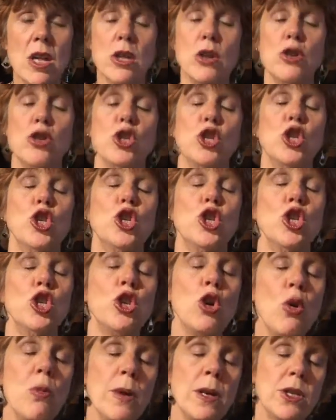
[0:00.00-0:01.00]
there's
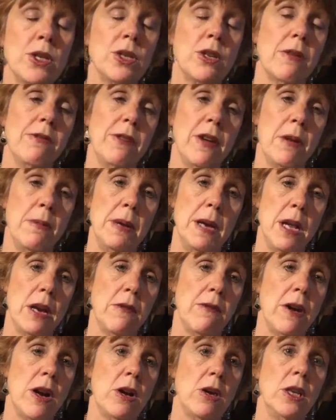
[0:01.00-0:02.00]
so much stuff coming out
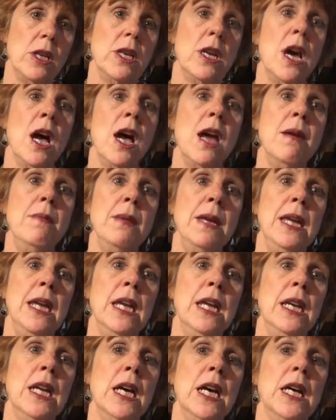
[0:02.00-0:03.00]
of Ireland. I
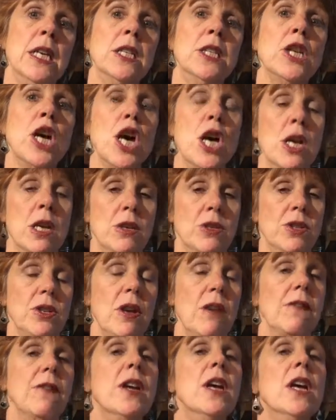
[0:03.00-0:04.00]
mean, a ton of
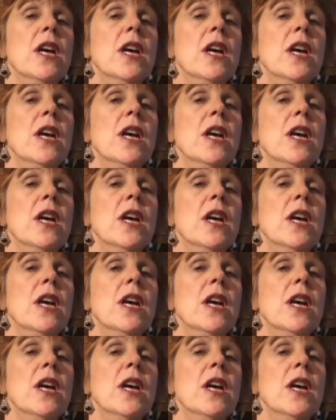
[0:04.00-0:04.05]
stuff.